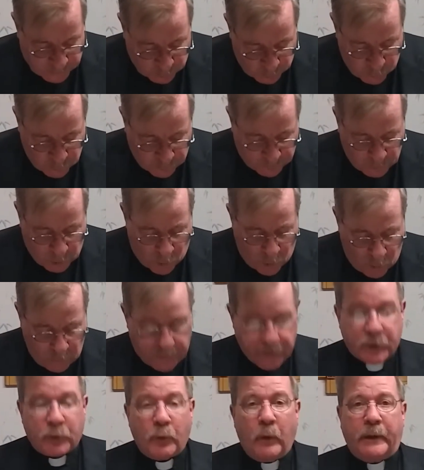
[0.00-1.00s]
Luke, the goal
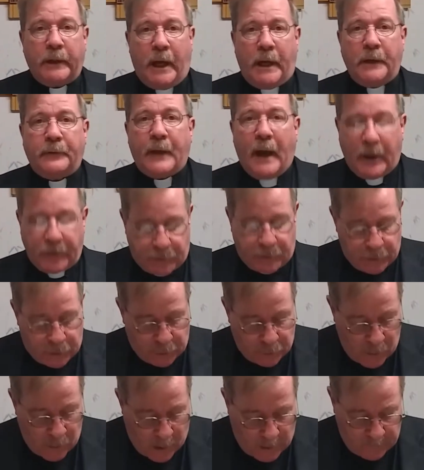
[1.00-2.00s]
is
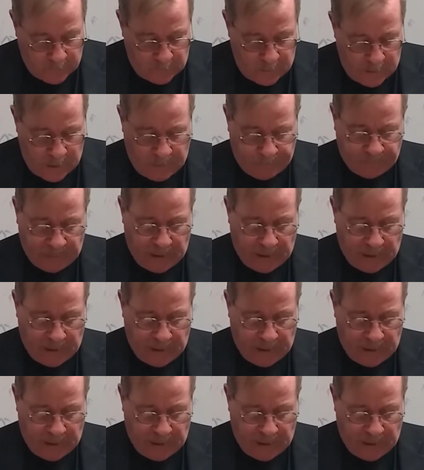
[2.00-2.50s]
$28,200,